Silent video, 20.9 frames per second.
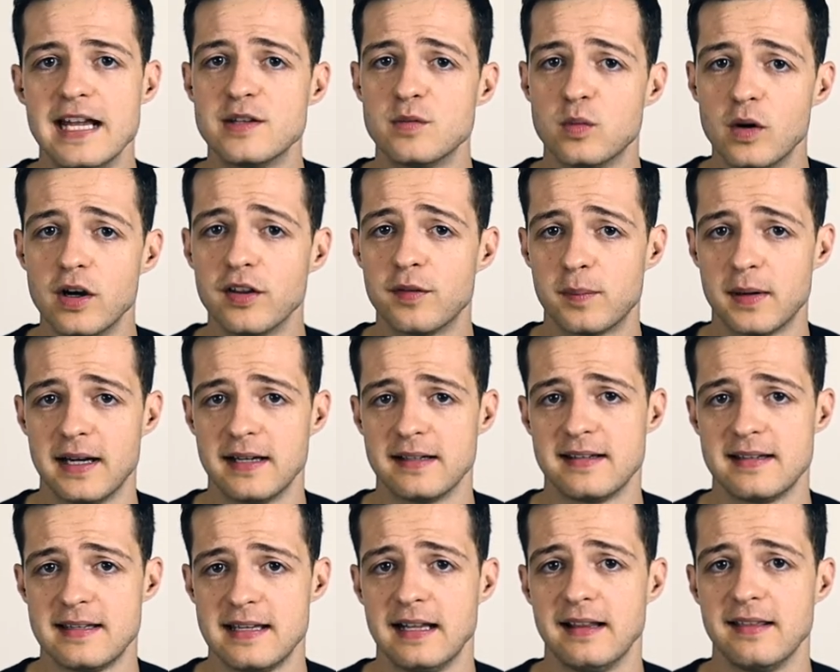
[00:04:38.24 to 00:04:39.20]
It's worth
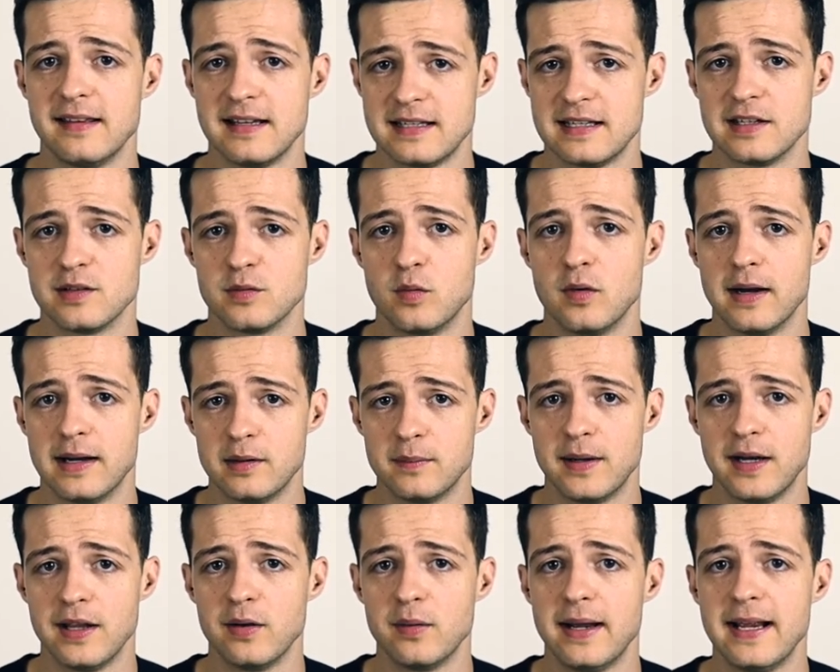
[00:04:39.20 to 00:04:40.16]
practicing this as well,
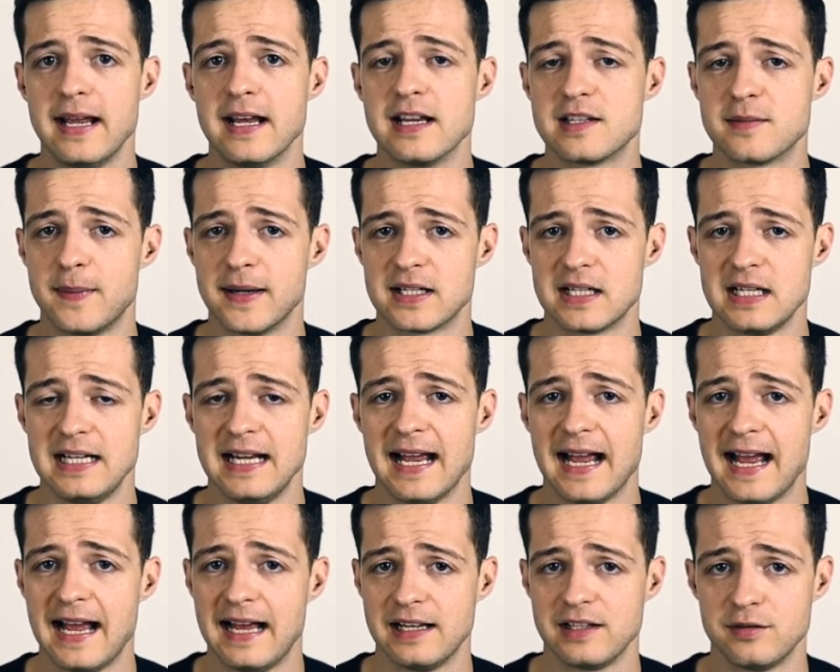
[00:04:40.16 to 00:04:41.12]
by the way, especially
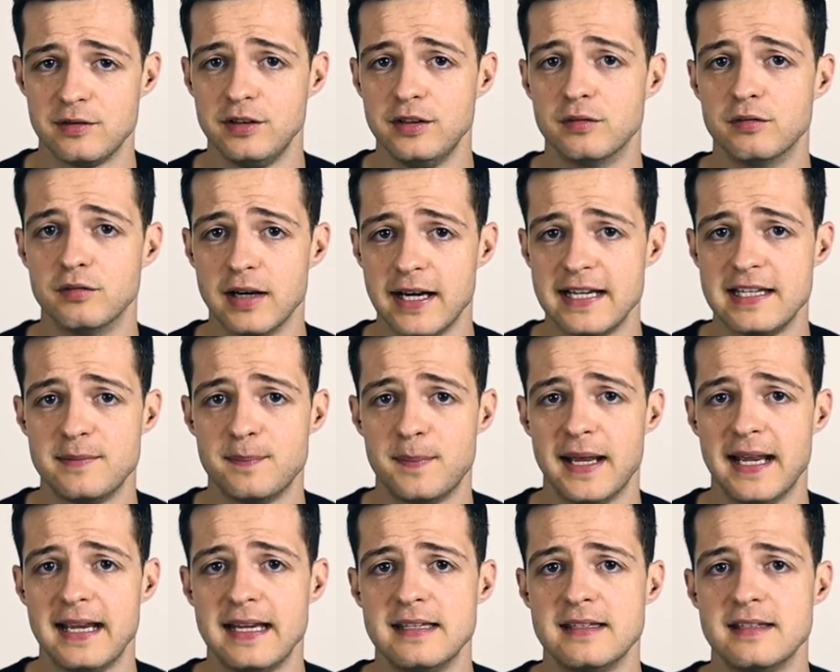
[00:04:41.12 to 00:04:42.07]
at your race
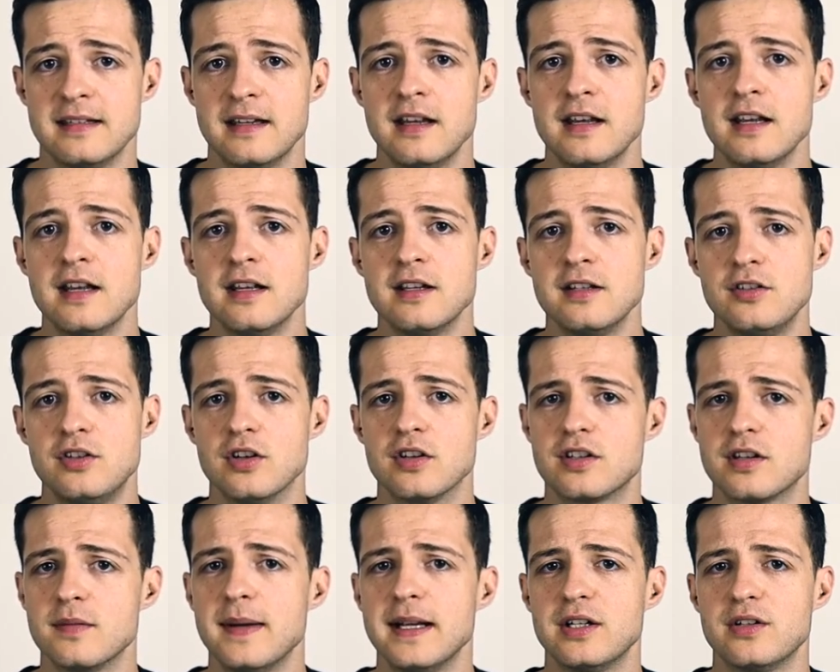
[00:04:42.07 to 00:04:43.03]
pace,
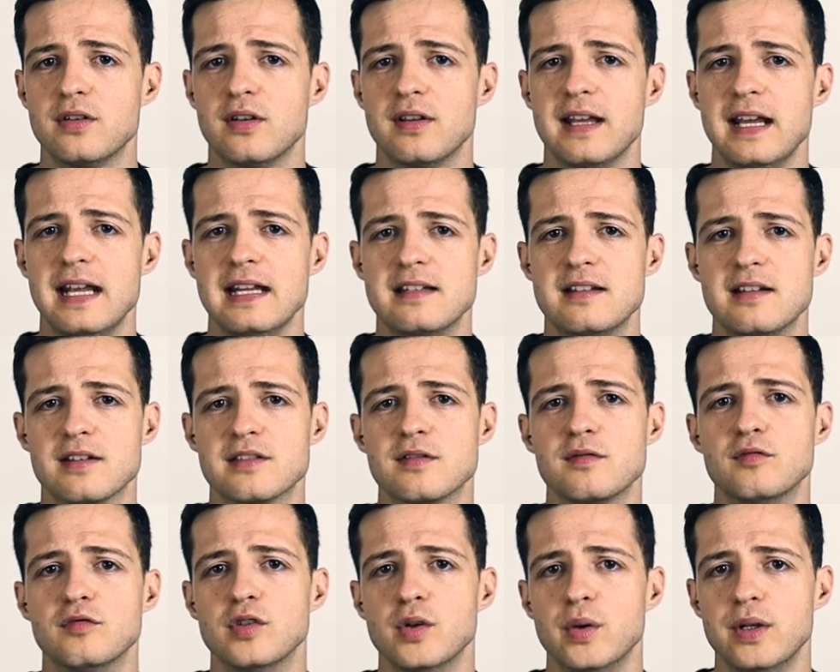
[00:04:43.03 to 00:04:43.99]
just to make sure that it
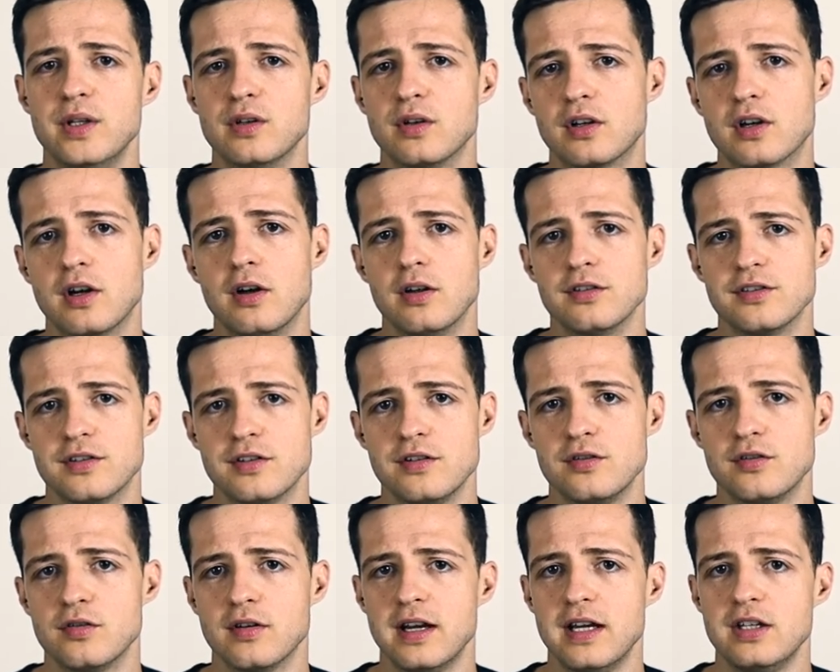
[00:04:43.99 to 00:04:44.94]
doesn't ruin your
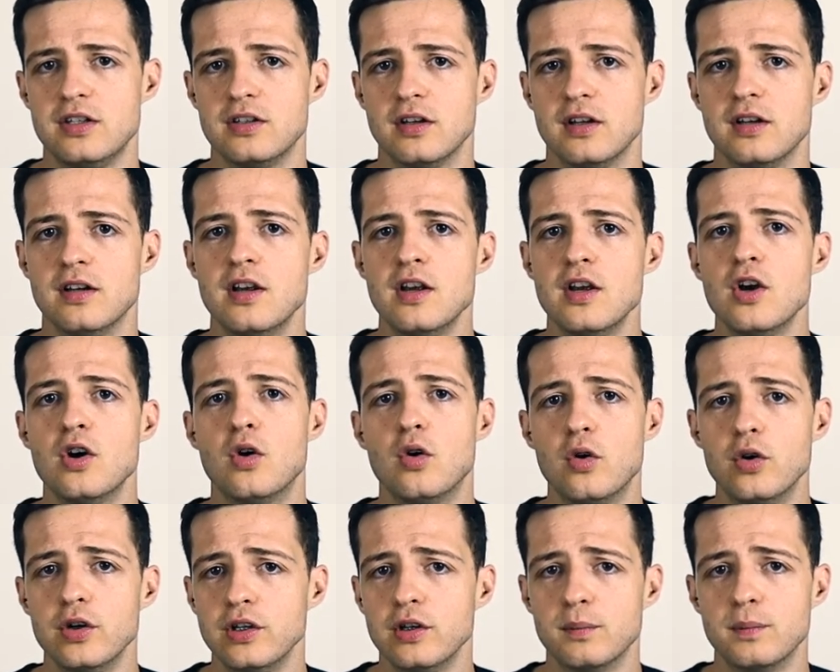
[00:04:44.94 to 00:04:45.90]
concentration
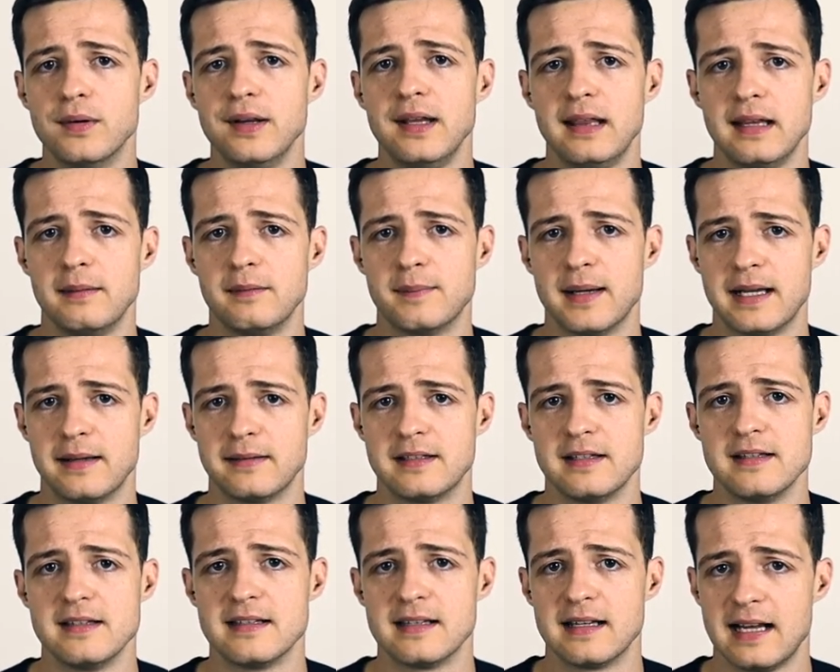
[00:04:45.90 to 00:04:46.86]
or your breathing
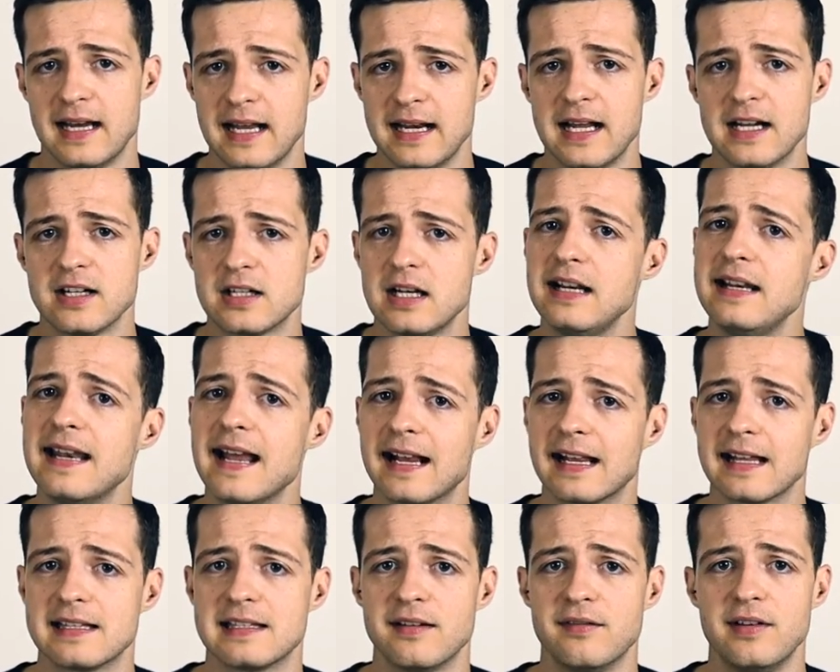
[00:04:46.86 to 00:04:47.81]
patterns and actually
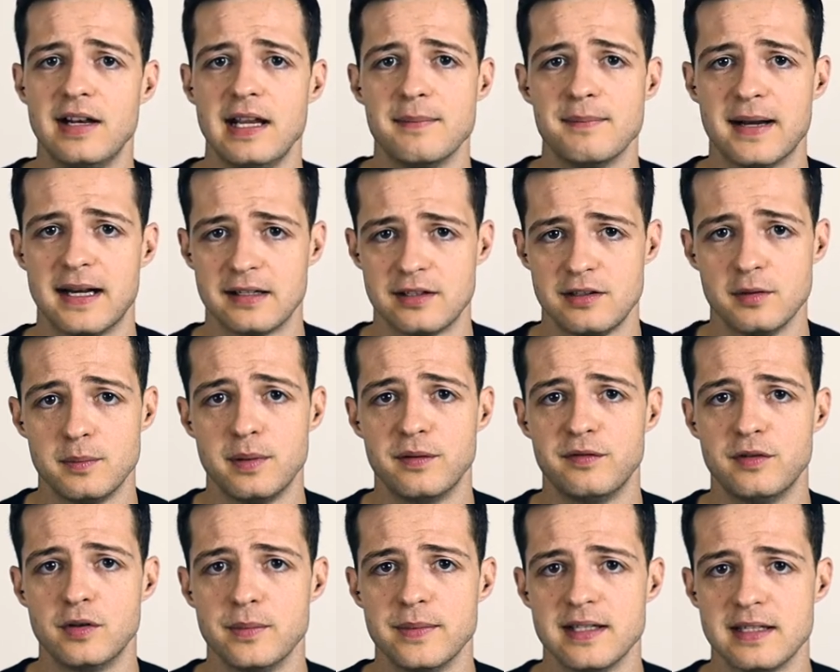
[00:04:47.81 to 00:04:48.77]
negatively impact your
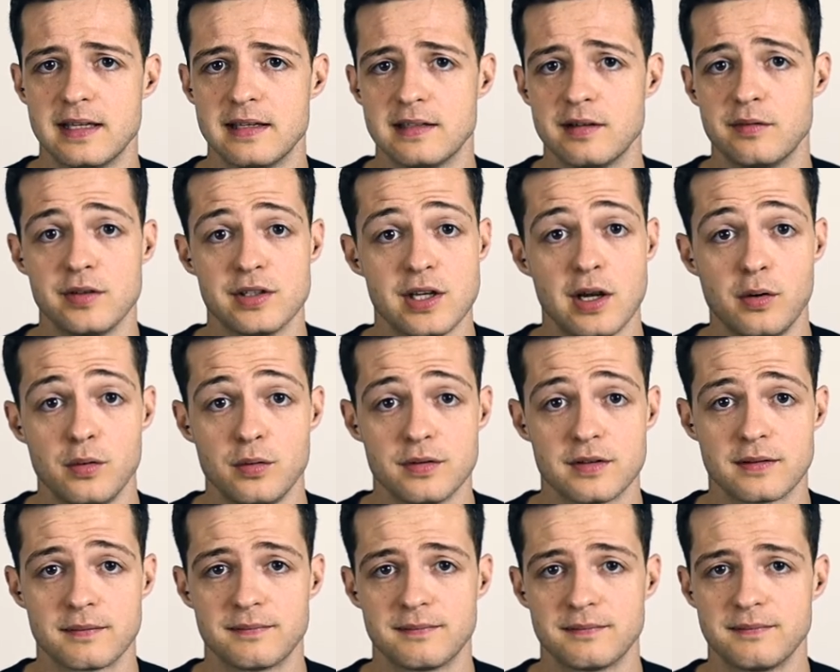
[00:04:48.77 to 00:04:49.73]
performance as a
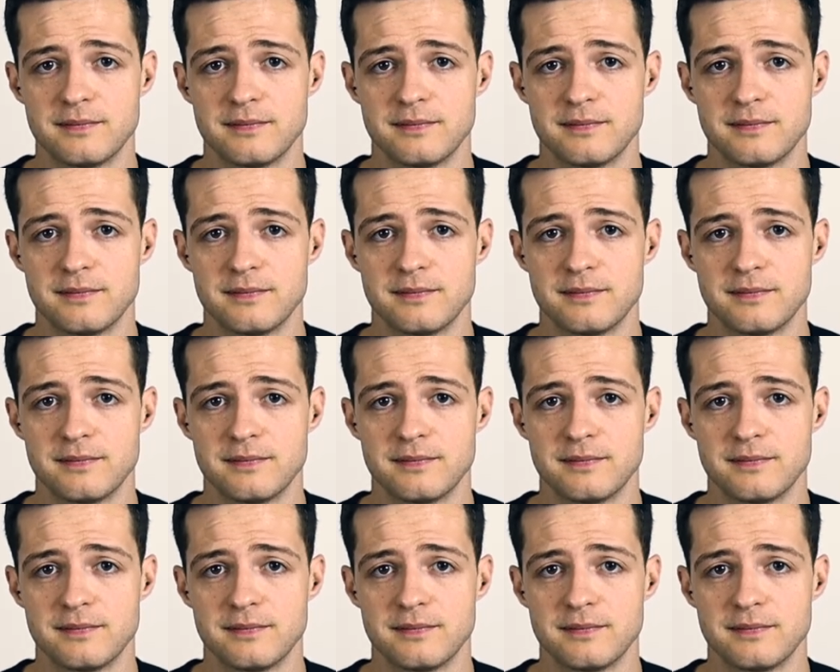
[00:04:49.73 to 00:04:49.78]
result.